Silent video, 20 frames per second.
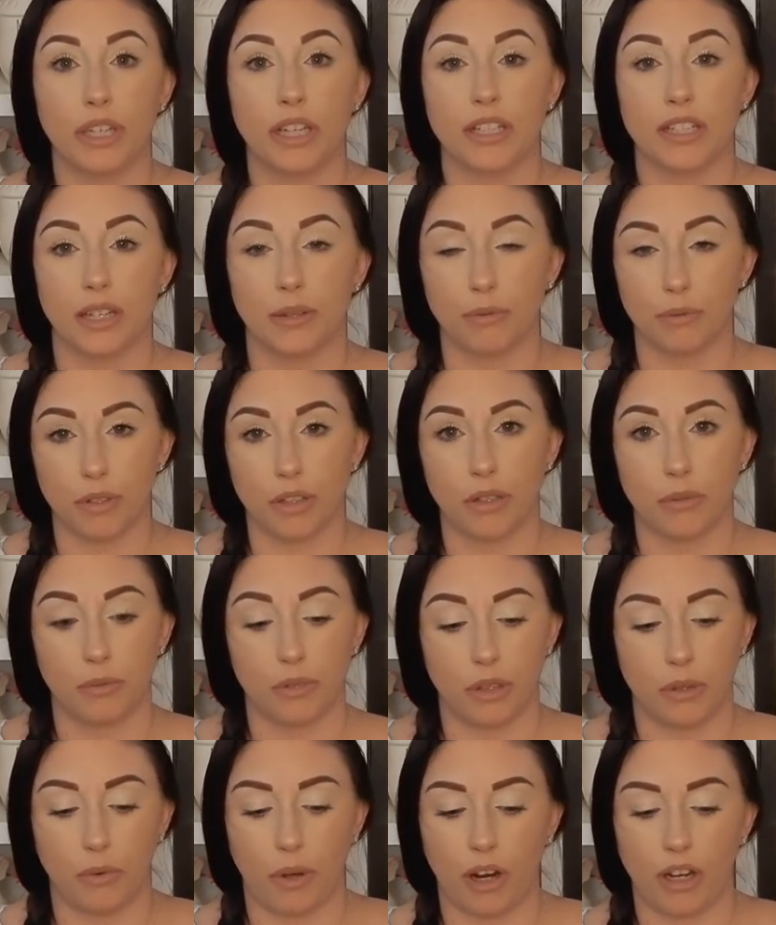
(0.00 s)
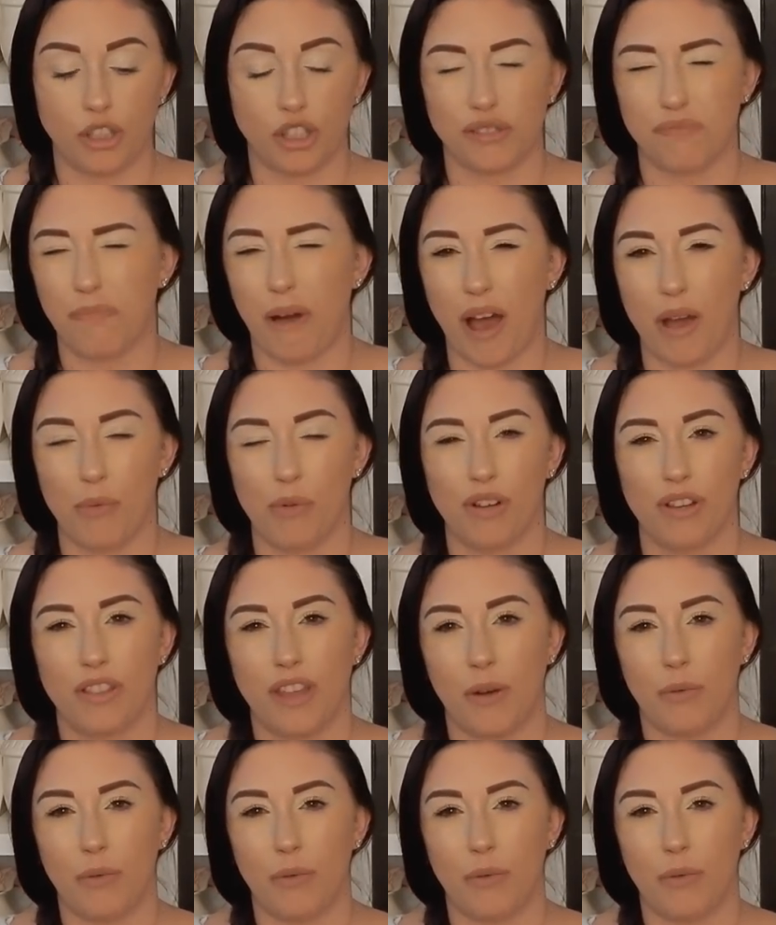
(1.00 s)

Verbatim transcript: because I really, really want to just buy one.